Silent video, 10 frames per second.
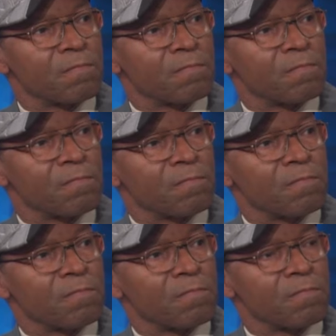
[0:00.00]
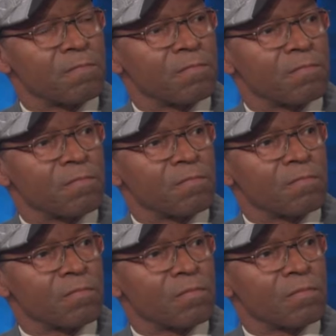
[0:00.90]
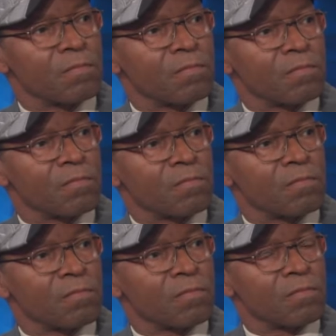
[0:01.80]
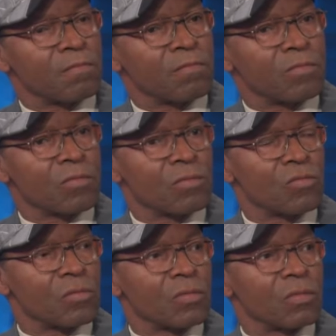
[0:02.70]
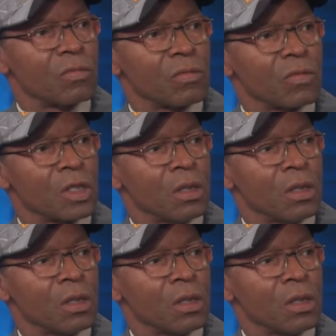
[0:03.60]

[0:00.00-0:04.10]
The person shown says nothing.